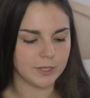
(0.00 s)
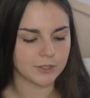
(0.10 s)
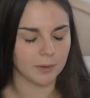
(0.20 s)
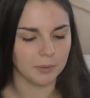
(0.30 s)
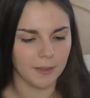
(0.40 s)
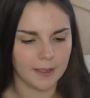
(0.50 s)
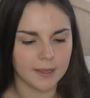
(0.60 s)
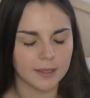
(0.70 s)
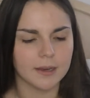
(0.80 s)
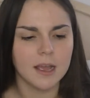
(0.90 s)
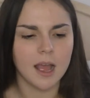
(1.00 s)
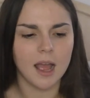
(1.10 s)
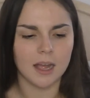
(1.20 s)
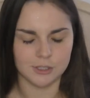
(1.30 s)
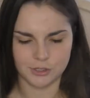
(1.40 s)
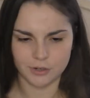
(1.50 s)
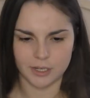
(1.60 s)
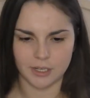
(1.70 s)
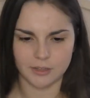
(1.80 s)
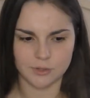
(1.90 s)
we start playing, and I start
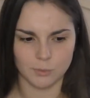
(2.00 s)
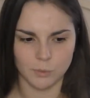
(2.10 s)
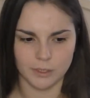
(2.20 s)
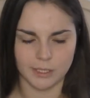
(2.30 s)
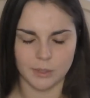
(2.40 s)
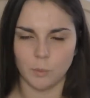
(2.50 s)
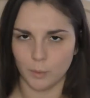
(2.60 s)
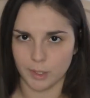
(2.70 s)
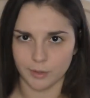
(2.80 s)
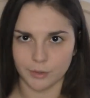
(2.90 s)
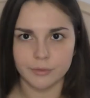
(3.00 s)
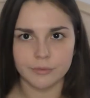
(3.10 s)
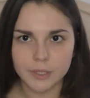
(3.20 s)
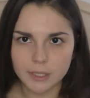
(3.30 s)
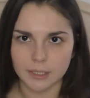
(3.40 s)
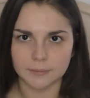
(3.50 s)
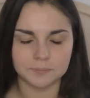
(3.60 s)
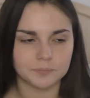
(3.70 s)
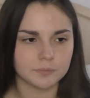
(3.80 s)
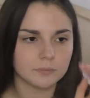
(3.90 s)
getting this really weird feeling.
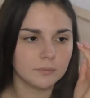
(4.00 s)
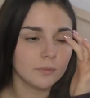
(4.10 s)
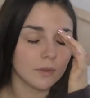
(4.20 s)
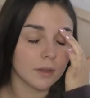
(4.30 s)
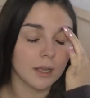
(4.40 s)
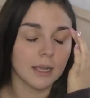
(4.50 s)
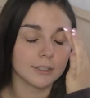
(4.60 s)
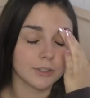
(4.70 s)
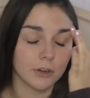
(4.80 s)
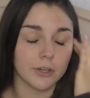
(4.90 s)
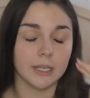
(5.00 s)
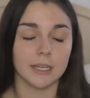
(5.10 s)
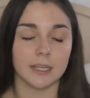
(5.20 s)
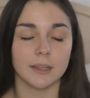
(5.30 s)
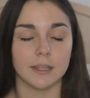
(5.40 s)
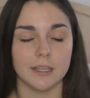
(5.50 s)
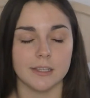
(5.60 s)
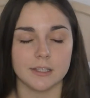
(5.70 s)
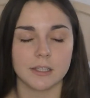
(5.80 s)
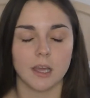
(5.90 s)
I start getting
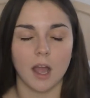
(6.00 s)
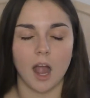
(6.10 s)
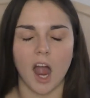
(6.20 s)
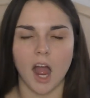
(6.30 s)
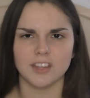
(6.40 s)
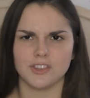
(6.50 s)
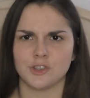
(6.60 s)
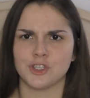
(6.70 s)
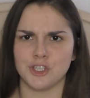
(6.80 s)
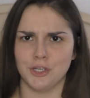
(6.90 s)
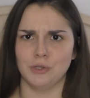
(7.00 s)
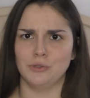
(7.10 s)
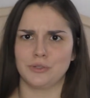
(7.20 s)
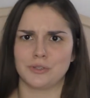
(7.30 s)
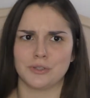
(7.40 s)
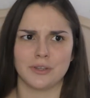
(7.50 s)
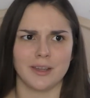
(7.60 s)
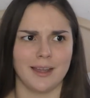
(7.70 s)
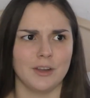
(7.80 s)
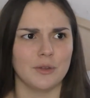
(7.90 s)
these hot chills.
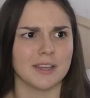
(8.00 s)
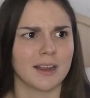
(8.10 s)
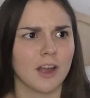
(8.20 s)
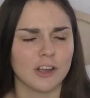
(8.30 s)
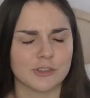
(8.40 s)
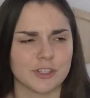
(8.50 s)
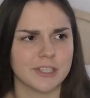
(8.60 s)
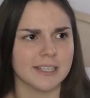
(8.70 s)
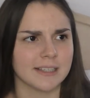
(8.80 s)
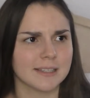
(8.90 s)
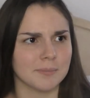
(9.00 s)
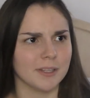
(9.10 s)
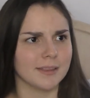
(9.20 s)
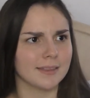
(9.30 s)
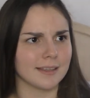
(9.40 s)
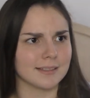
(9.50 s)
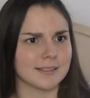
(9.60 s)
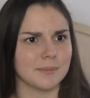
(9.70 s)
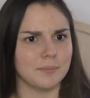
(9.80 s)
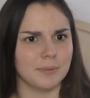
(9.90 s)
I know that contradicts, but that's
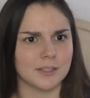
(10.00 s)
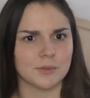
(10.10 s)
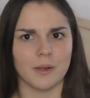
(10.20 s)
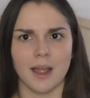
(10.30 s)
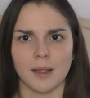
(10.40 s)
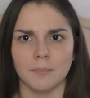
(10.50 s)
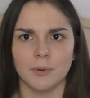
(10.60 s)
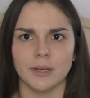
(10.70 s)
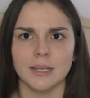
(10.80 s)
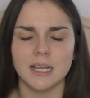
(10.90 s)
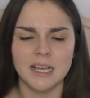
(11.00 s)
the best way I can put it.